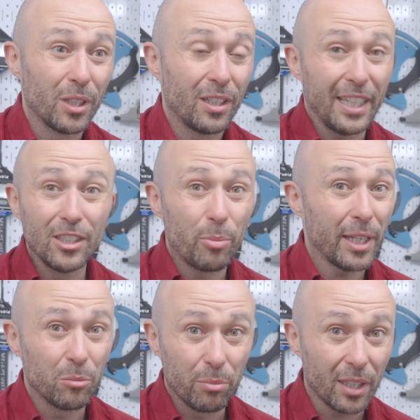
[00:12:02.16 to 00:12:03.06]
an
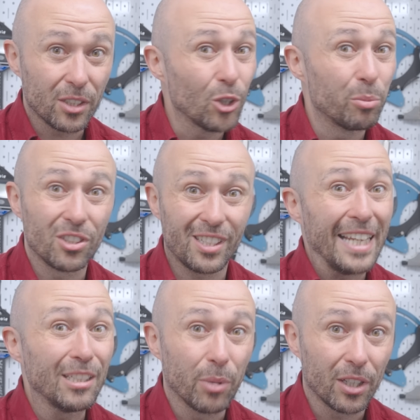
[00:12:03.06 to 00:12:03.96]
independent bike shop or just
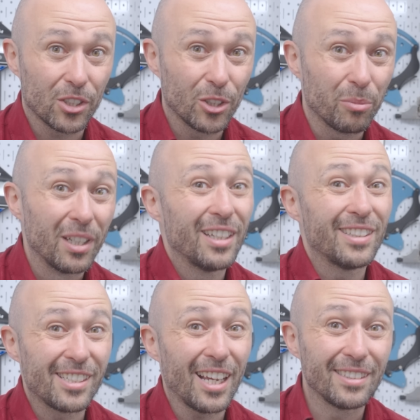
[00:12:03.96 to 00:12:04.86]
any bike shop,
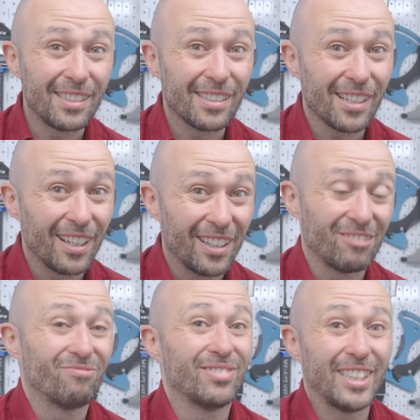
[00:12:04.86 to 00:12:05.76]
the chances
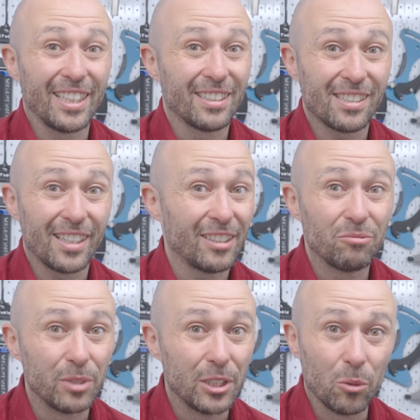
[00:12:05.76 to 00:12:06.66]
are they're going to
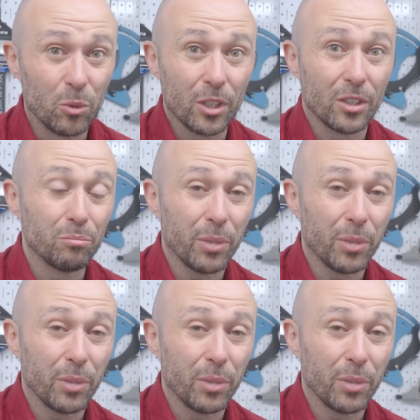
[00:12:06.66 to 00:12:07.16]
say, we don't work on